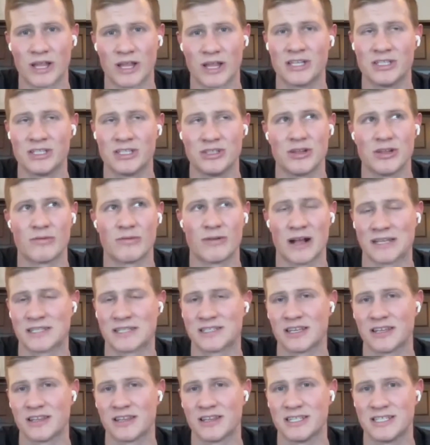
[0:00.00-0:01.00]
get you the
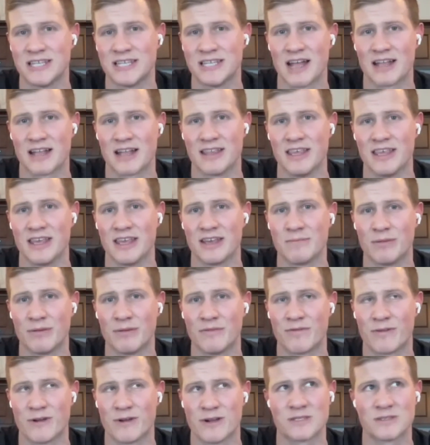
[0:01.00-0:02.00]
wrestling, the technique.
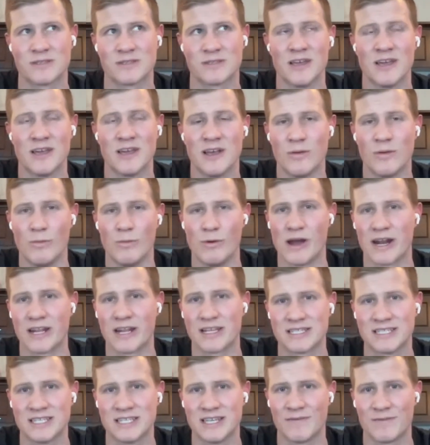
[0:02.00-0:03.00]
But first, we got
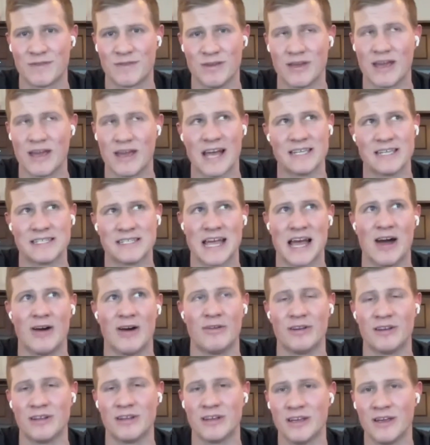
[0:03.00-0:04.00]
to sift you guys
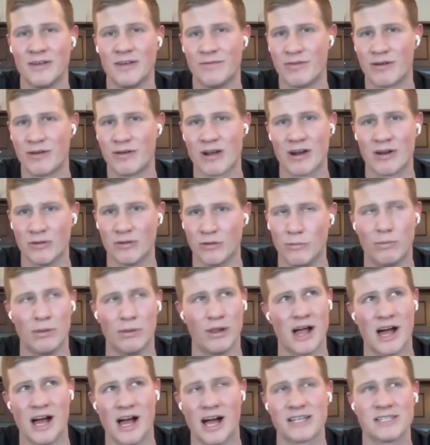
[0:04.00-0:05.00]
out, figure out who
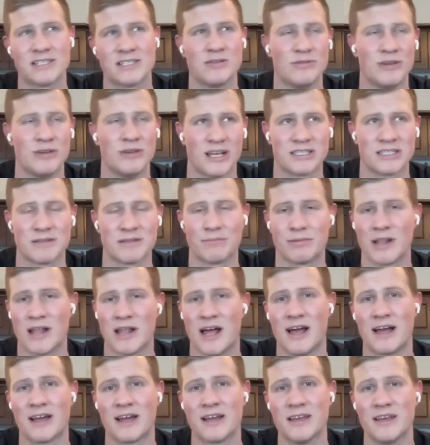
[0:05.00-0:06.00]
belongs, who doesn't
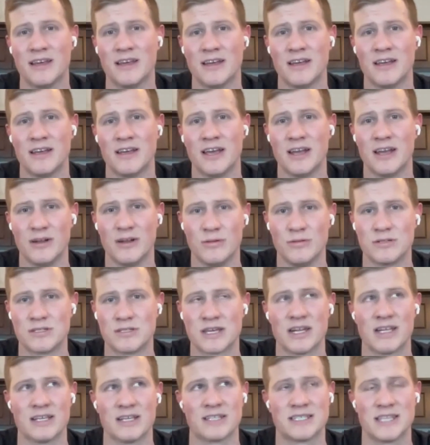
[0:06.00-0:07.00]
belong, and who's
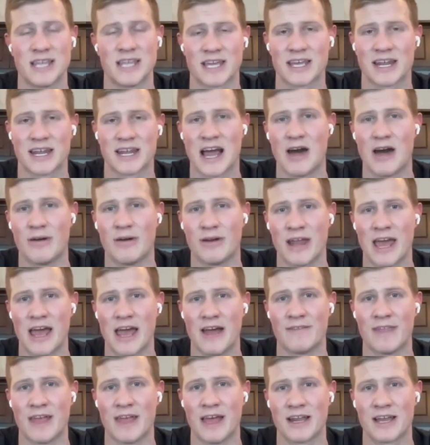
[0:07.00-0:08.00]
going to stick it out and
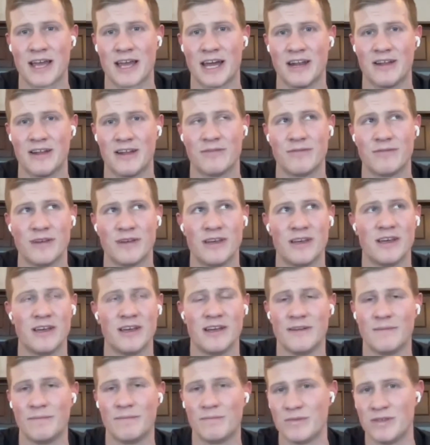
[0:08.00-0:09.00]
have that kind of,
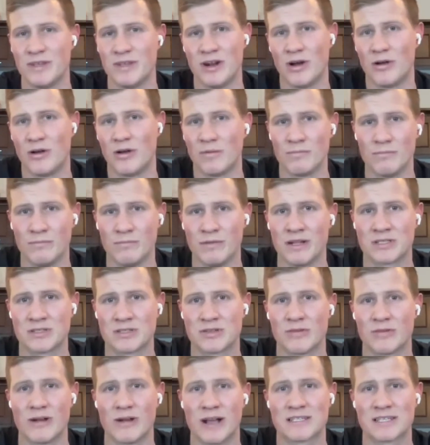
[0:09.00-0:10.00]

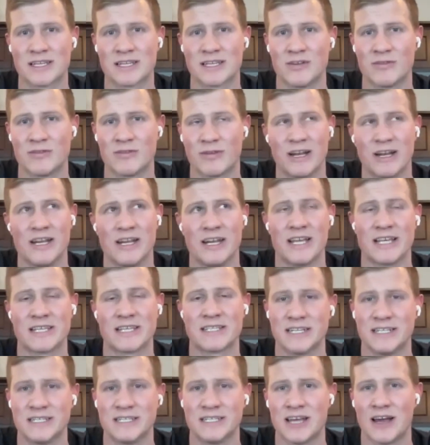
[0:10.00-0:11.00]
Minnesota wrestling
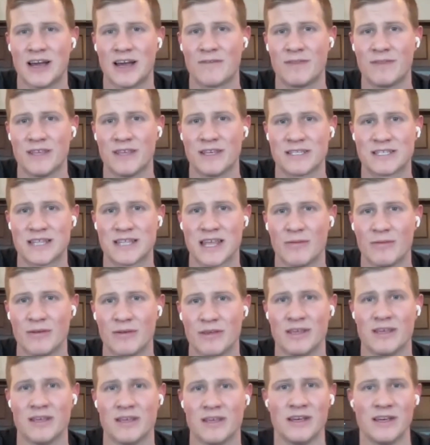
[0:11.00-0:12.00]
grittiness and toughness that
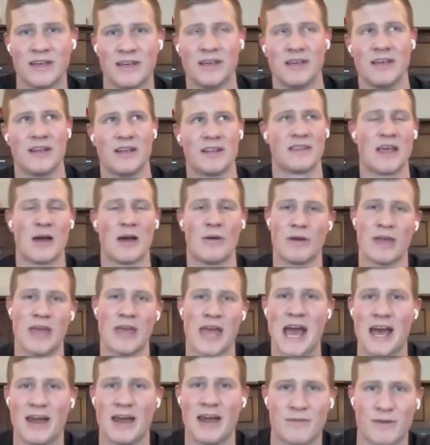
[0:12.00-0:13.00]
we
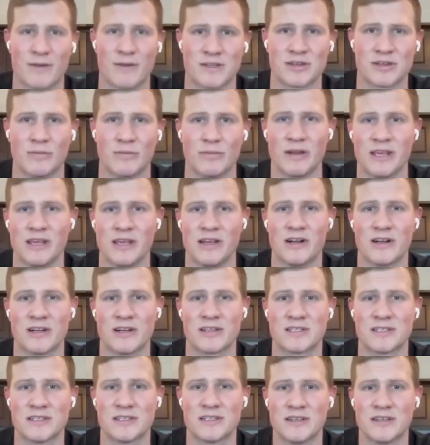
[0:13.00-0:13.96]
had for so many years.